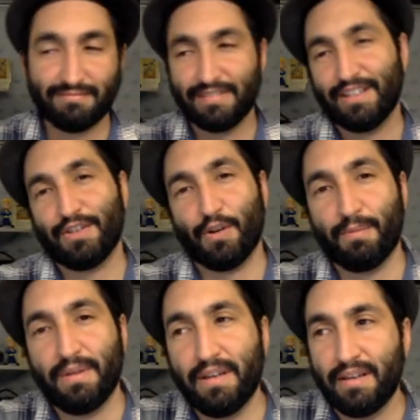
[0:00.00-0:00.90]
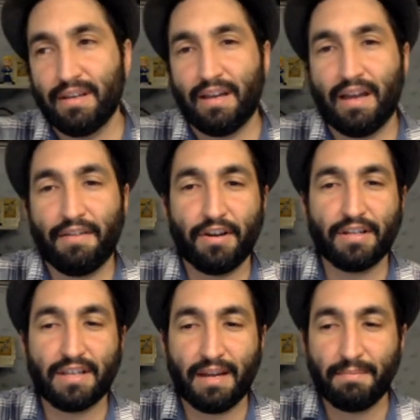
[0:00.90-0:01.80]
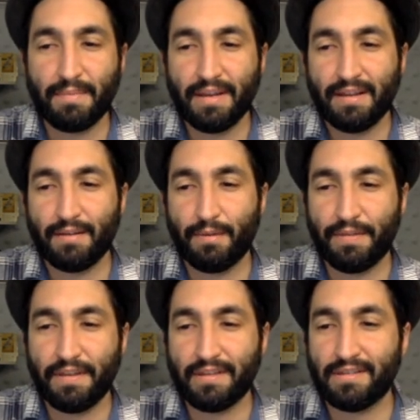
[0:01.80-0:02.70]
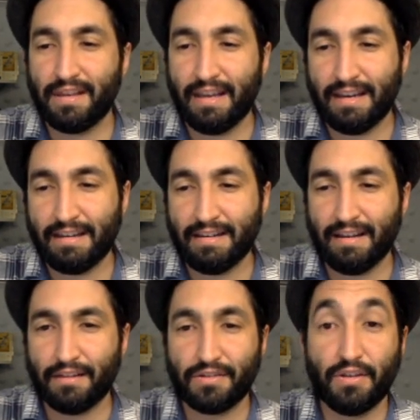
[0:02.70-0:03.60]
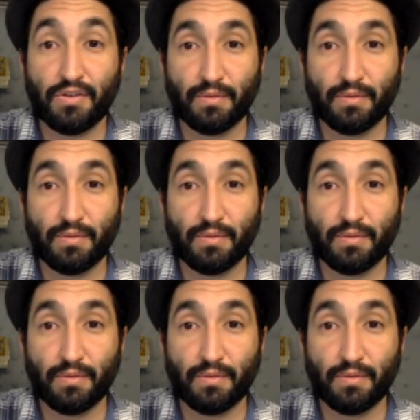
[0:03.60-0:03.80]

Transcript: So have a good time with this, and I'll see you soon.